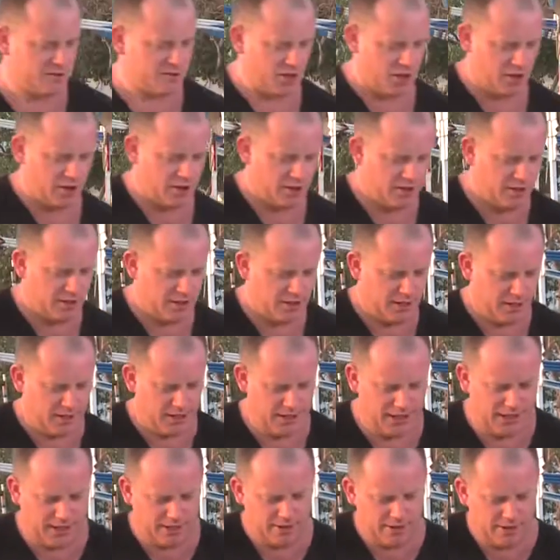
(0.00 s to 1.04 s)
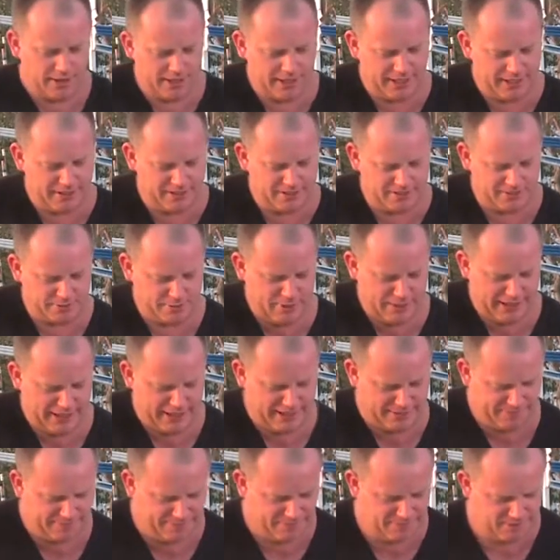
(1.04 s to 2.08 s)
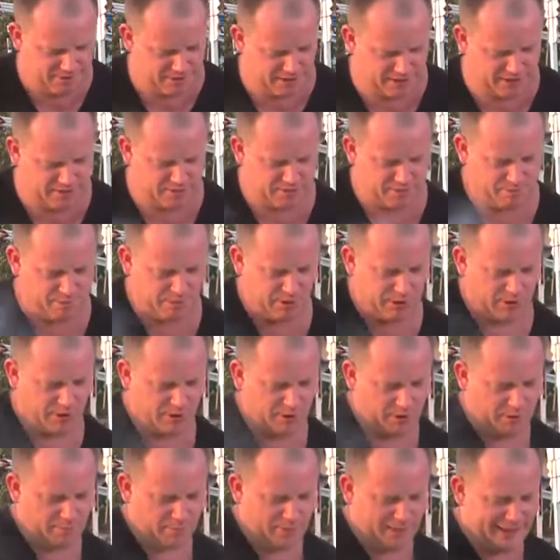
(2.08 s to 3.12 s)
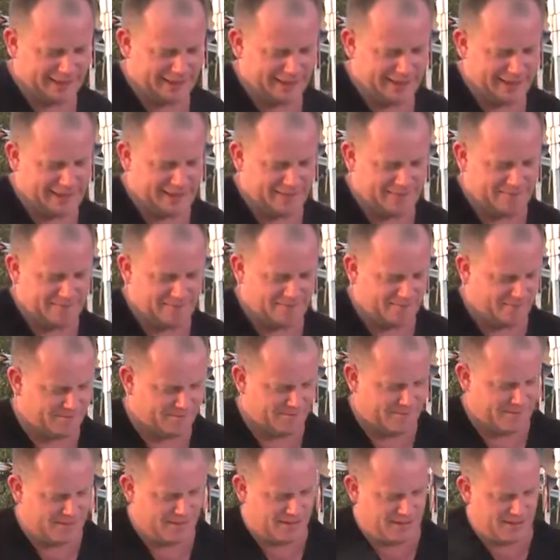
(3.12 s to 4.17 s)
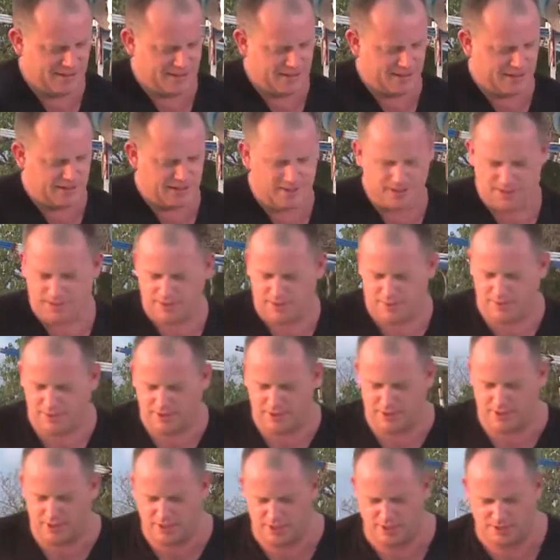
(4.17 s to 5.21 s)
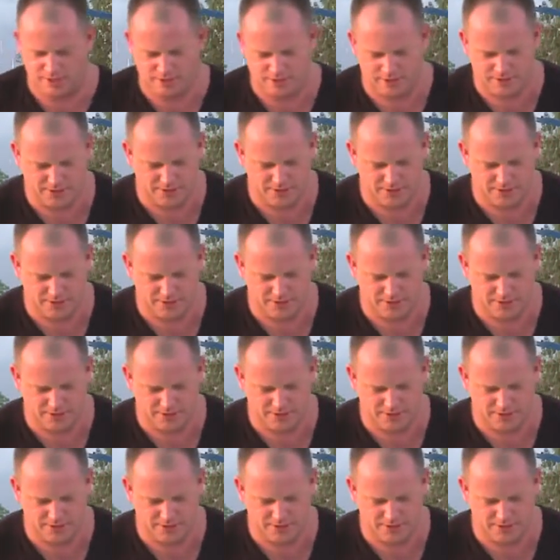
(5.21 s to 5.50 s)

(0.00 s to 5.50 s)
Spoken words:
So now I think this is ready. So let's just put it on a plate here. There we go.